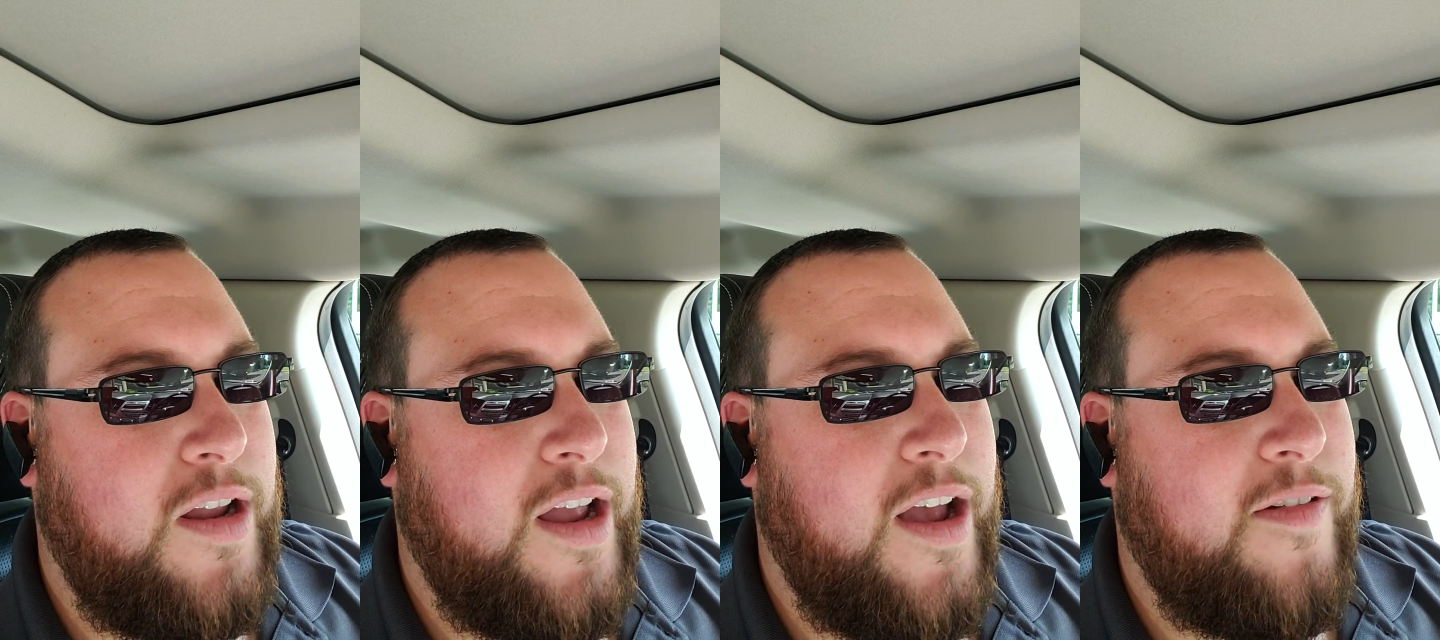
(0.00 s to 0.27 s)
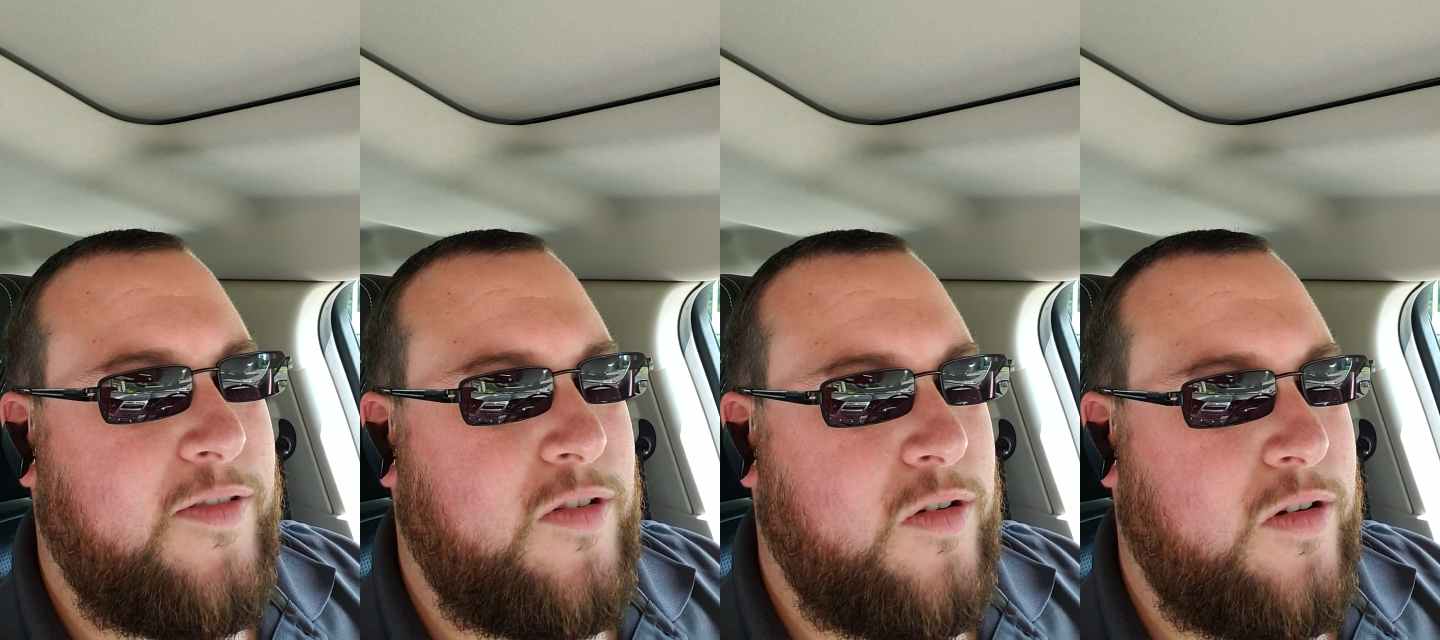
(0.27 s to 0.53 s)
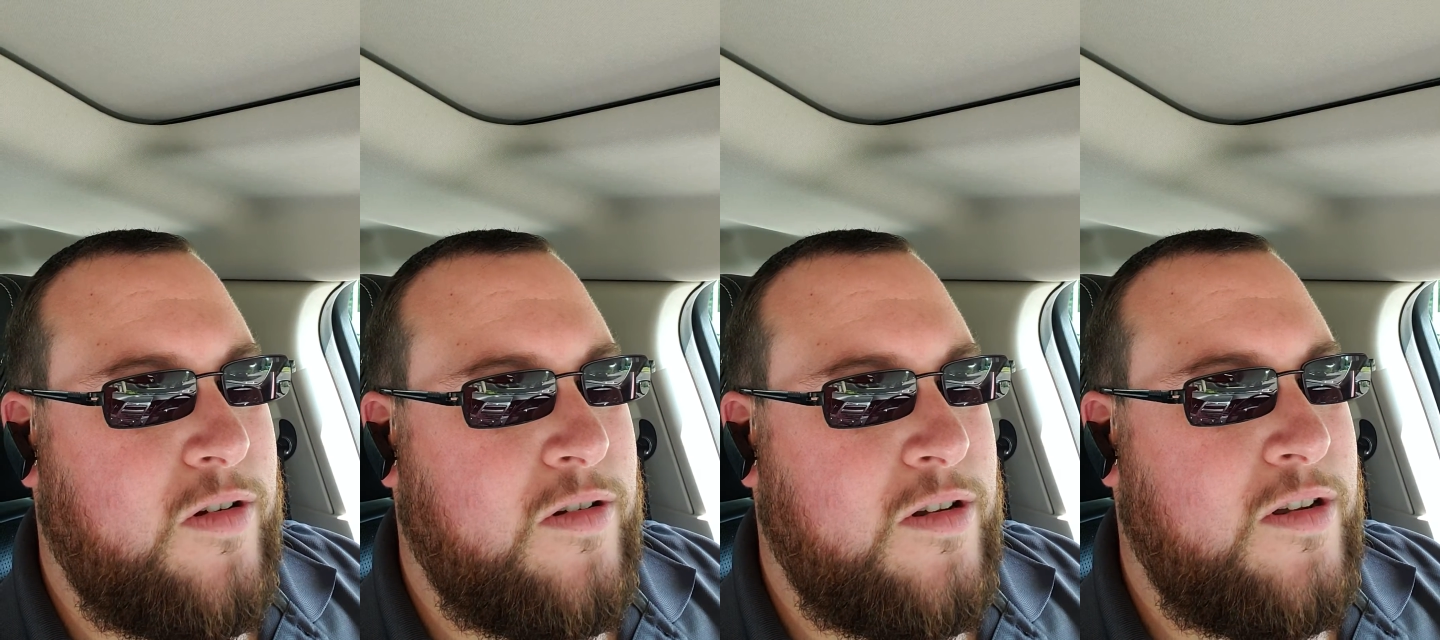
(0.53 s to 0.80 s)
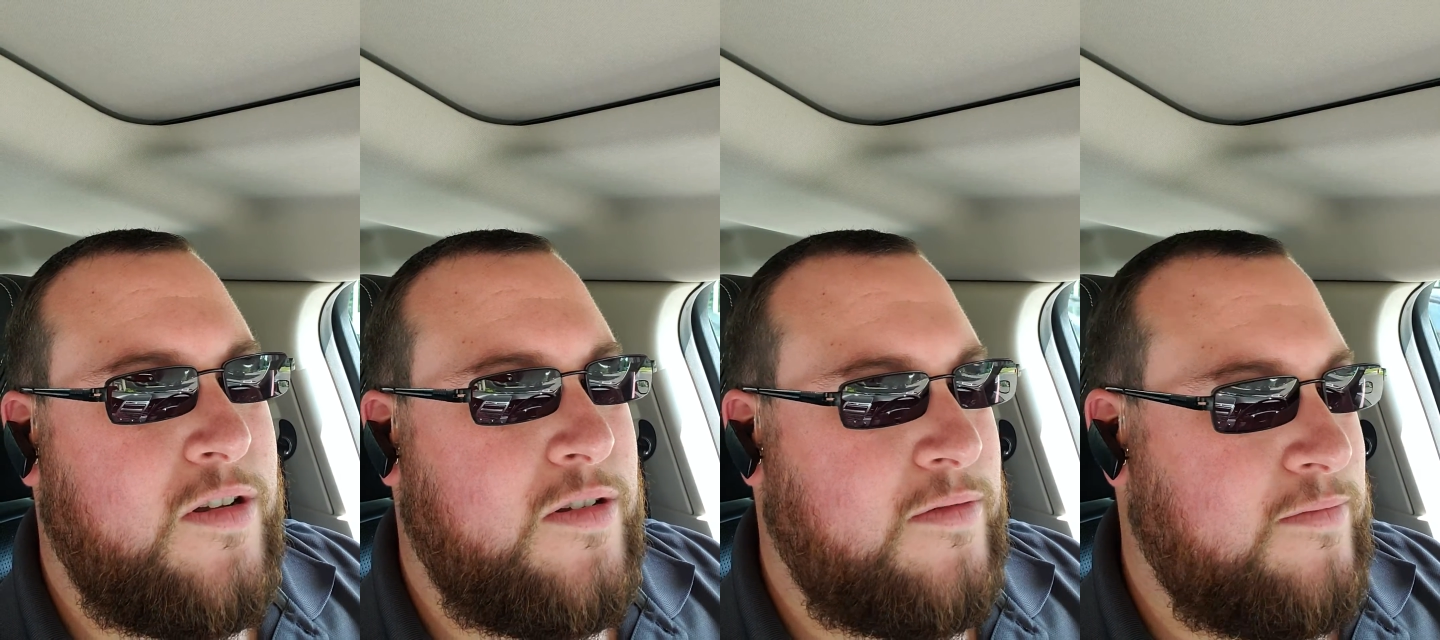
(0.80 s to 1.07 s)
after
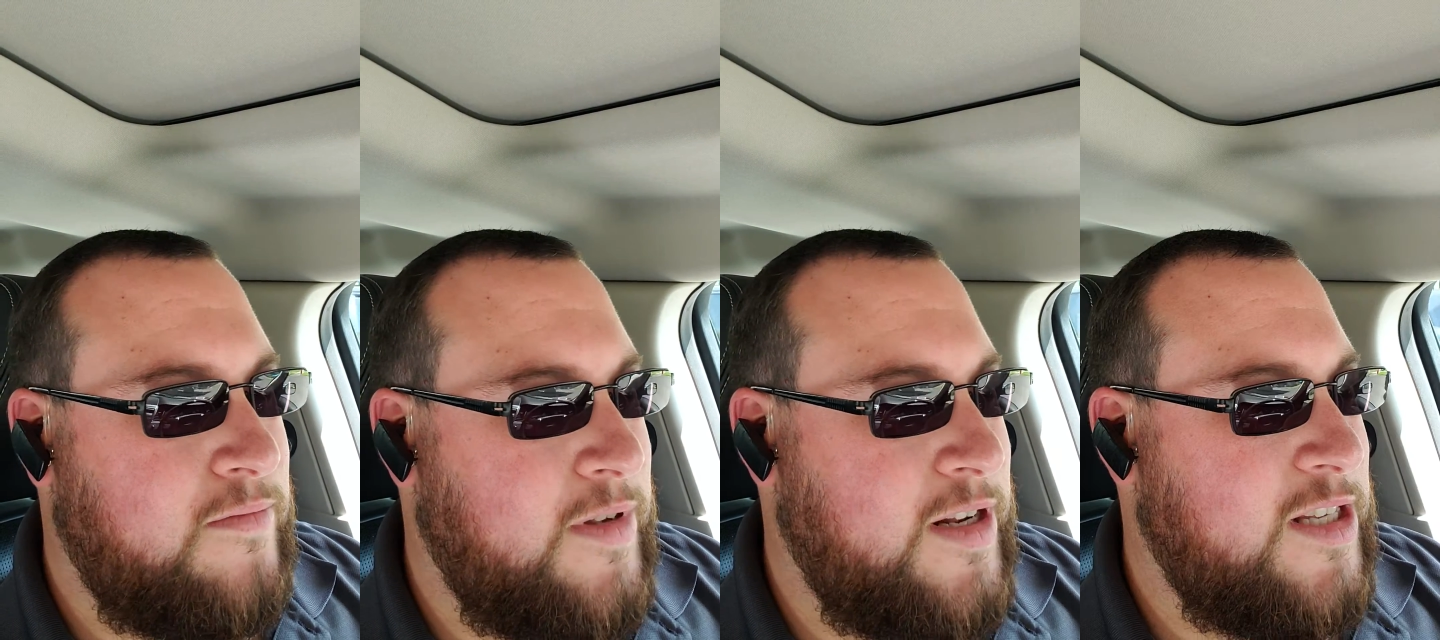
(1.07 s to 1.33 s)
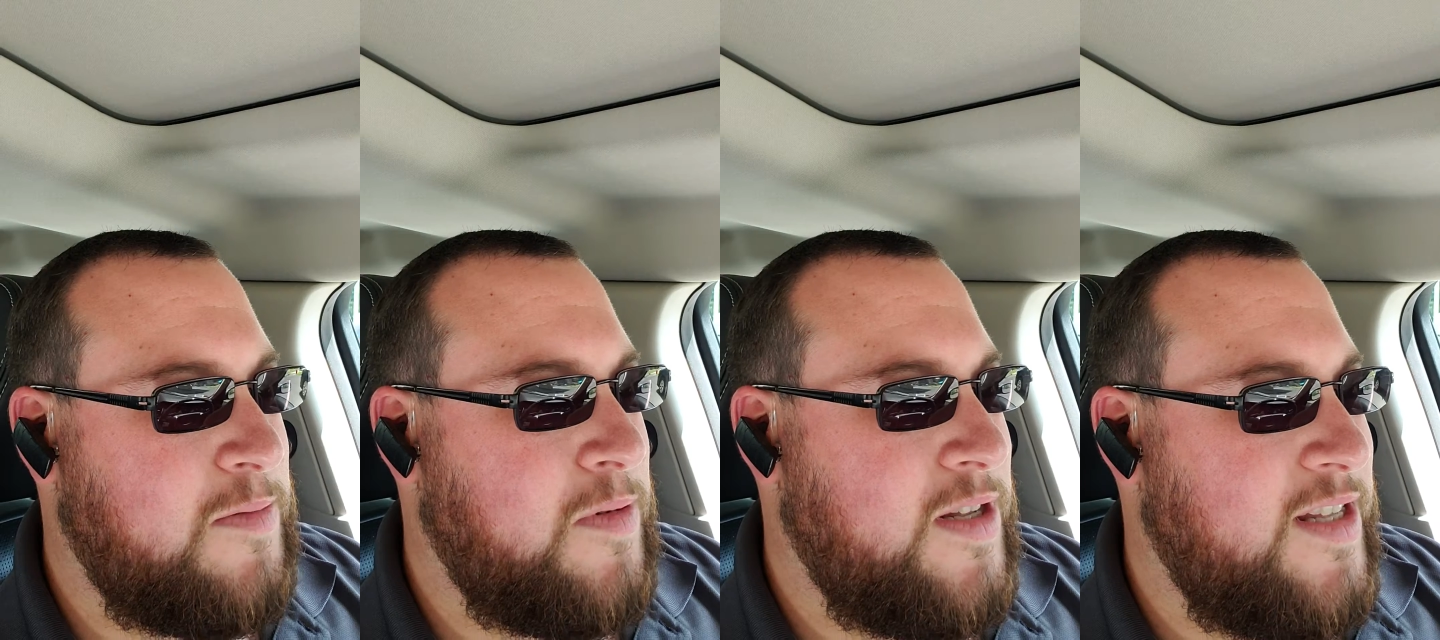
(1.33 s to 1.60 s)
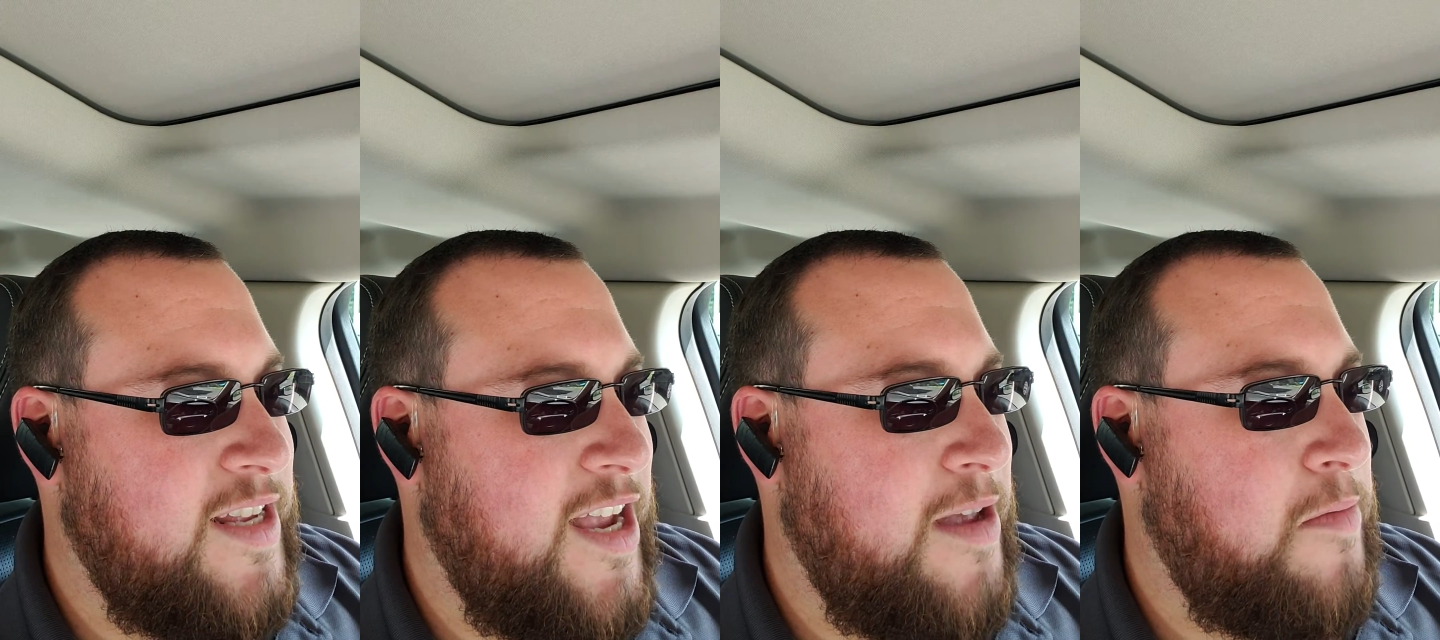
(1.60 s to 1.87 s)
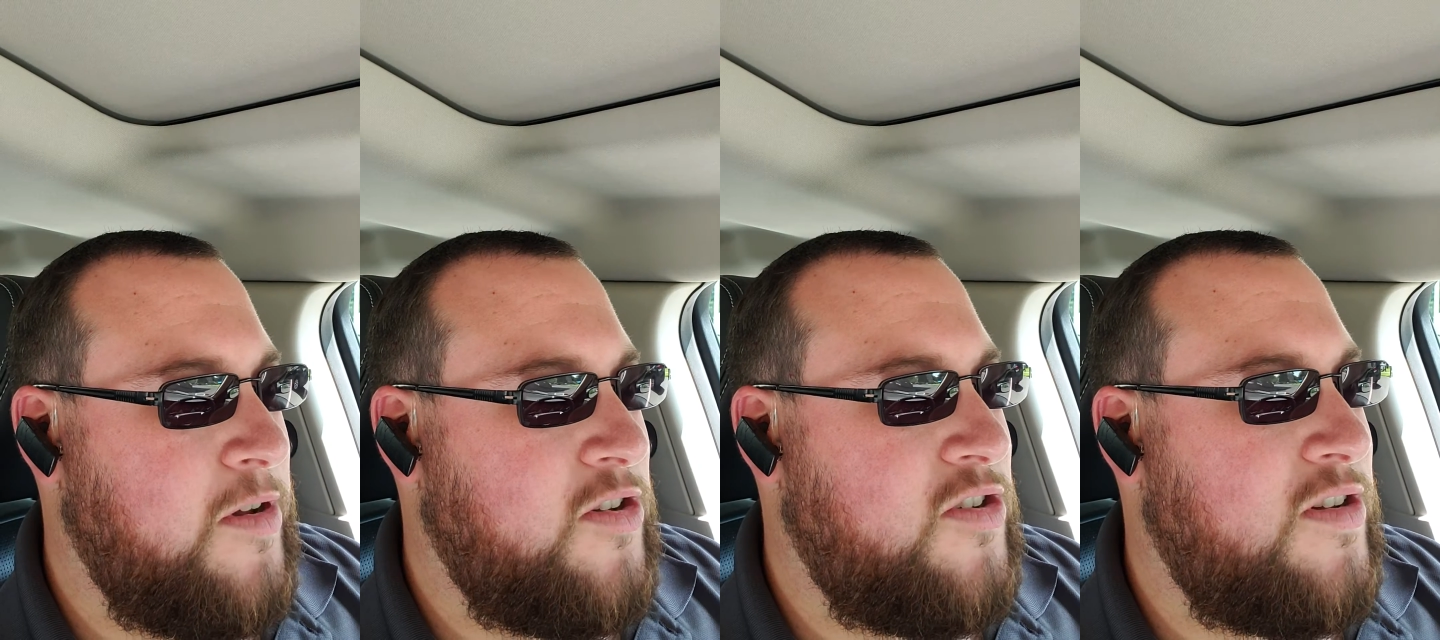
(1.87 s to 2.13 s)
it has been
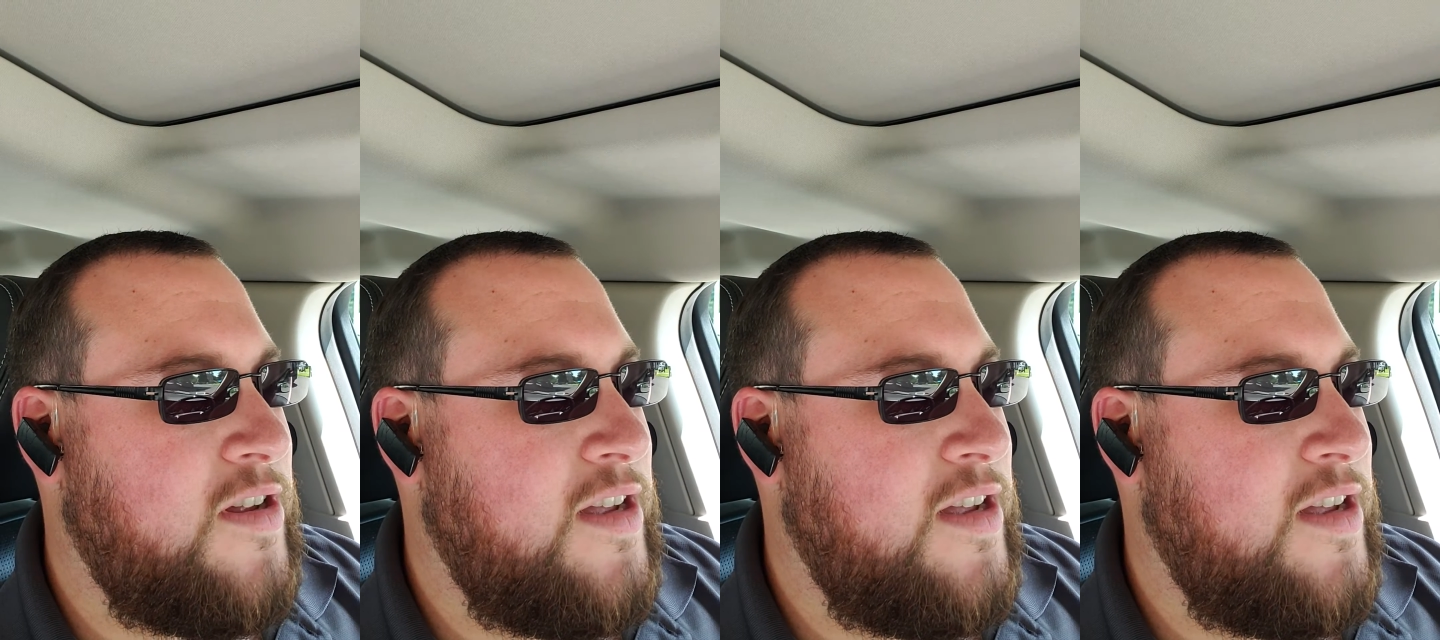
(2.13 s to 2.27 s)
damaged.